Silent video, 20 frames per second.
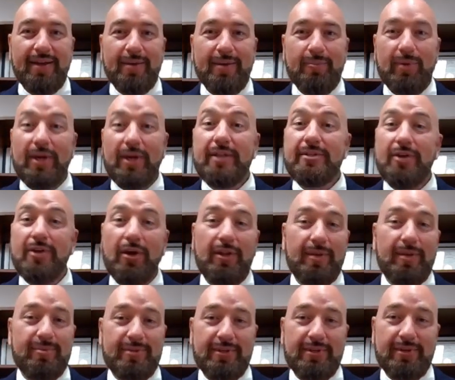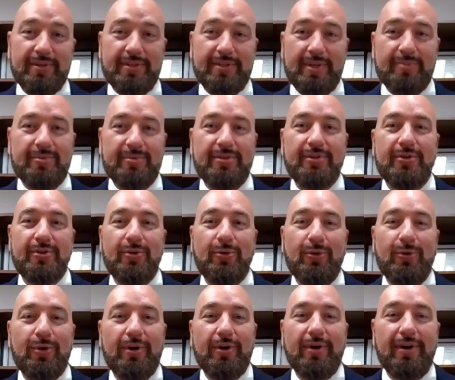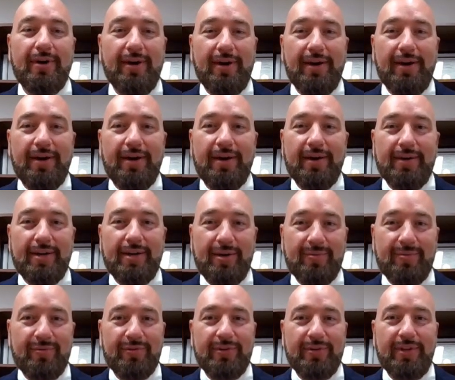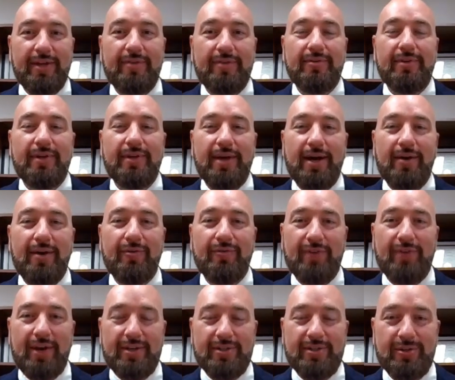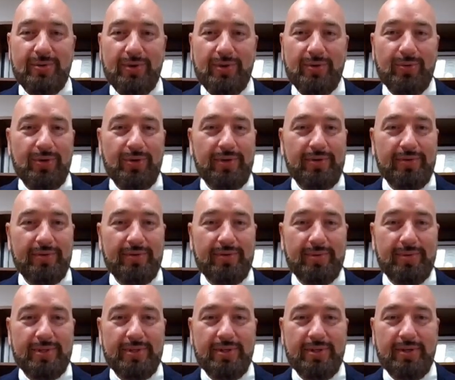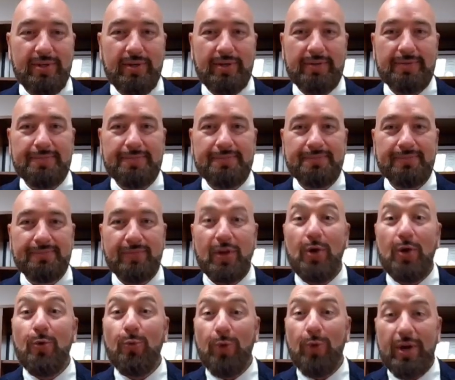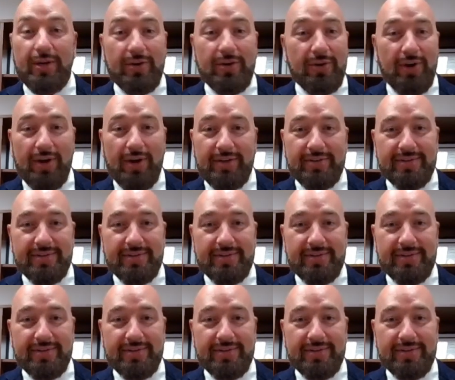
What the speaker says: But it's all up to you. It's up to your comfort level, how fast you want to work through the material. When you're all